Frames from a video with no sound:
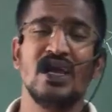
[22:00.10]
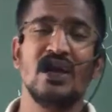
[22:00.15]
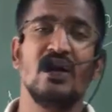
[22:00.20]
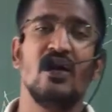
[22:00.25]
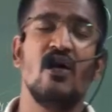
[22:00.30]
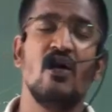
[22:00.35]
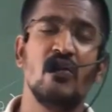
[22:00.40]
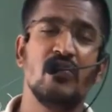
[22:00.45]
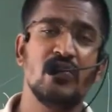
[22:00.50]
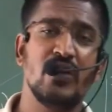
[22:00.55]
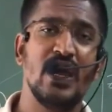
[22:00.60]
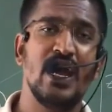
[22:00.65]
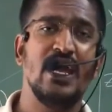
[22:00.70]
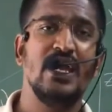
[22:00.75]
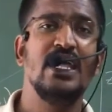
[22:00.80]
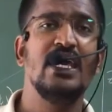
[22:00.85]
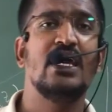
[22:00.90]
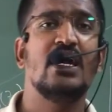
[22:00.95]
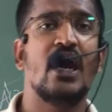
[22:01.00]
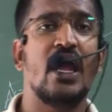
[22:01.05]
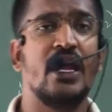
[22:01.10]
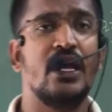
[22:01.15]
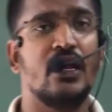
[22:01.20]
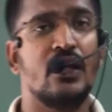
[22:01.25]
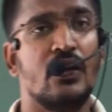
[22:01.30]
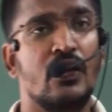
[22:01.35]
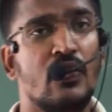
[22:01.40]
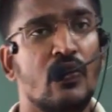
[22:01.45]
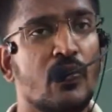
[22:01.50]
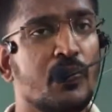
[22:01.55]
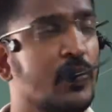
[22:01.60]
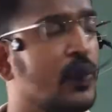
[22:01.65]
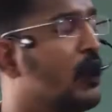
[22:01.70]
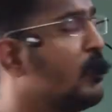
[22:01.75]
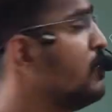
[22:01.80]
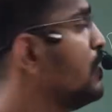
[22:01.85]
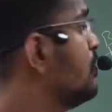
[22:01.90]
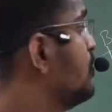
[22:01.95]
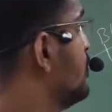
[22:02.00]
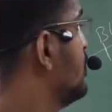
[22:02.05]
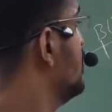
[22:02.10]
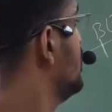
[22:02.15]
of any kind, no problem.